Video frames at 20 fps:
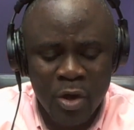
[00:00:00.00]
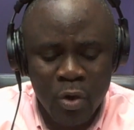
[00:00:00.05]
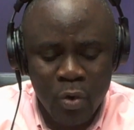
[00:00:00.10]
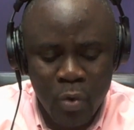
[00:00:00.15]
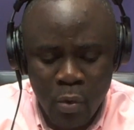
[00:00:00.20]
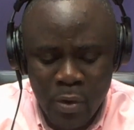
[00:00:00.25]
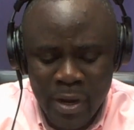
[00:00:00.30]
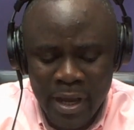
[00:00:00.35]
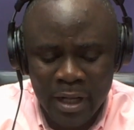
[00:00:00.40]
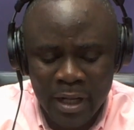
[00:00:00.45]

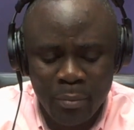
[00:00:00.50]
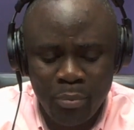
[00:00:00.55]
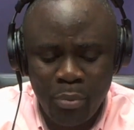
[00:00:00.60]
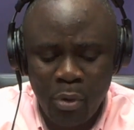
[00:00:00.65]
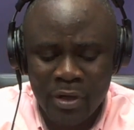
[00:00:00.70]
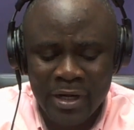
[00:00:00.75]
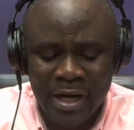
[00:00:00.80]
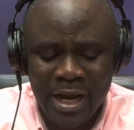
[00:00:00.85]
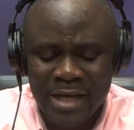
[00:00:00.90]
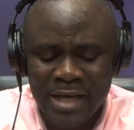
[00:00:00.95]
Google
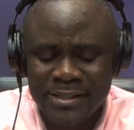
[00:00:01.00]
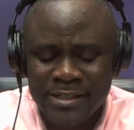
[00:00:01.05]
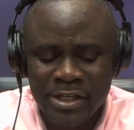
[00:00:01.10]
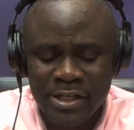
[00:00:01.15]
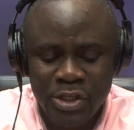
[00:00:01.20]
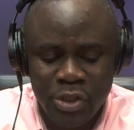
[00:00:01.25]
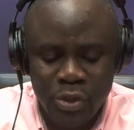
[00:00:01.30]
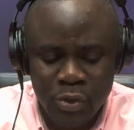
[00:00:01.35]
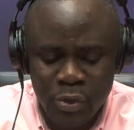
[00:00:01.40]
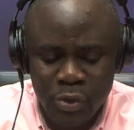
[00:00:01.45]
Podcast,
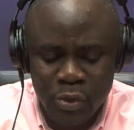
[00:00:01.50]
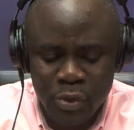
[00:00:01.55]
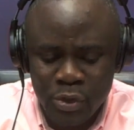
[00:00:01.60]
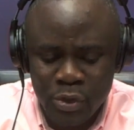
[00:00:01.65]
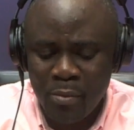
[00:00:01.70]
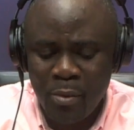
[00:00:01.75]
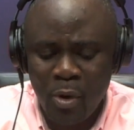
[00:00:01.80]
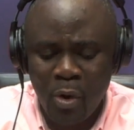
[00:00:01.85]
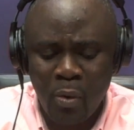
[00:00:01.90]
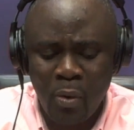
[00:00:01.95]

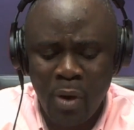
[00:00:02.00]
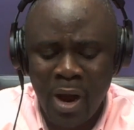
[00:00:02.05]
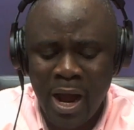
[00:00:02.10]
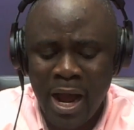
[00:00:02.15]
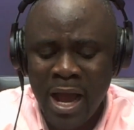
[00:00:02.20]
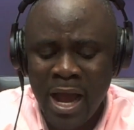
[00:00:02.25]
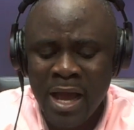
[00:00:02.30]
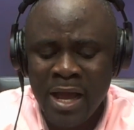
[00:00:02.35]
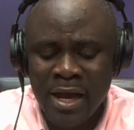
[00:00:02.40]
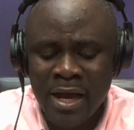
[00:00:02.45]
YouTube,
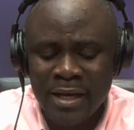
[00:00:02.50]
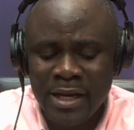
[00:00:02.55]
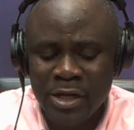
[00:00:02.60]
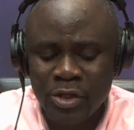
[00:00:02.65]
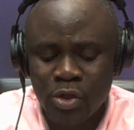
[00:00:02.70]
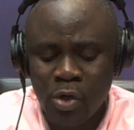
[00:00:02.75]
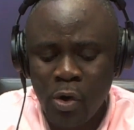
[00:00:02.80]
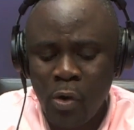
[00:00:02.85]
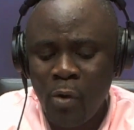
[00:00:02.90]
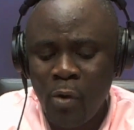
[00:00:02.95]
Okwa, the
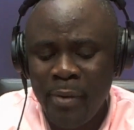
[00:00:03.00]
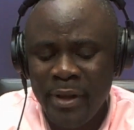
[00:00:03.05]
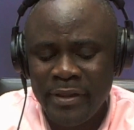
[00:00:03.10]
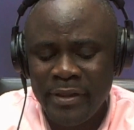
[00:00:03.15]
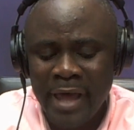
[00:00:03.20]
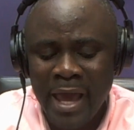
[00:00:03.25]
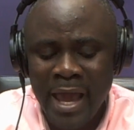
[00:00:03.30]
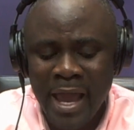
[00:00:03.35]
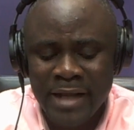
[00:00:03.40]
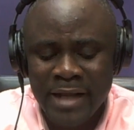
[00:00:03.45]
show will be
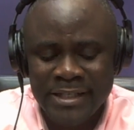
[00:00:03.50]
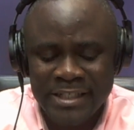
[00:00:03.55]
there.